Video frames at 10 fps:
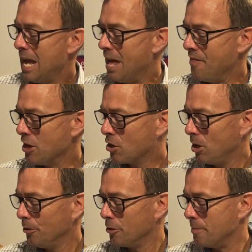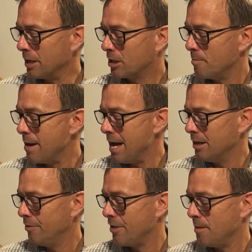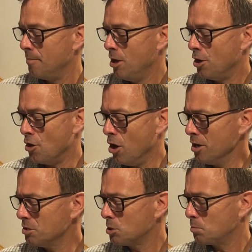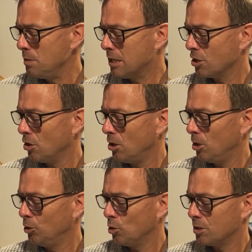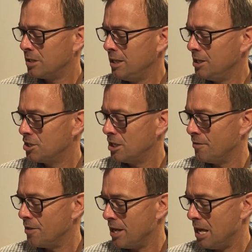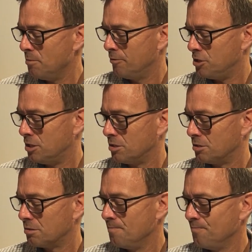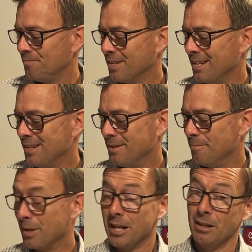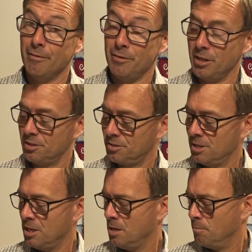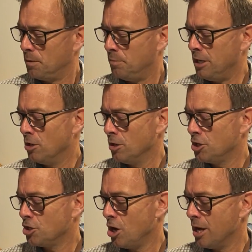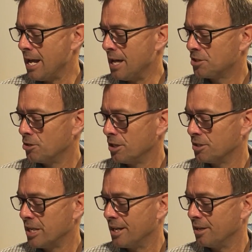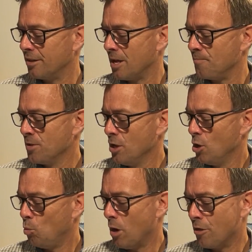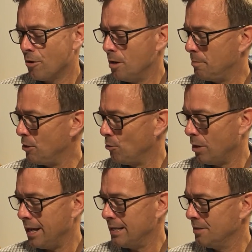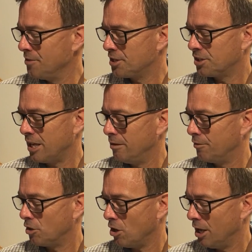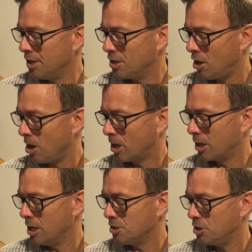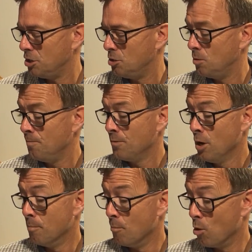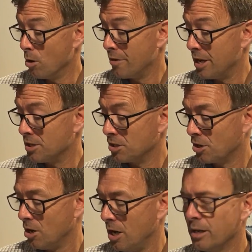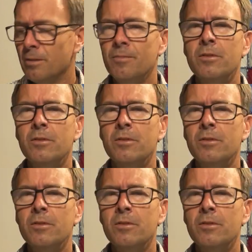And they called them and commanded them not to speak at all nor teach in the name of Jesus. But I love this. But Peter and John answered and said unto them, whether it be right in the sight of God to hearken unto you more than unto God?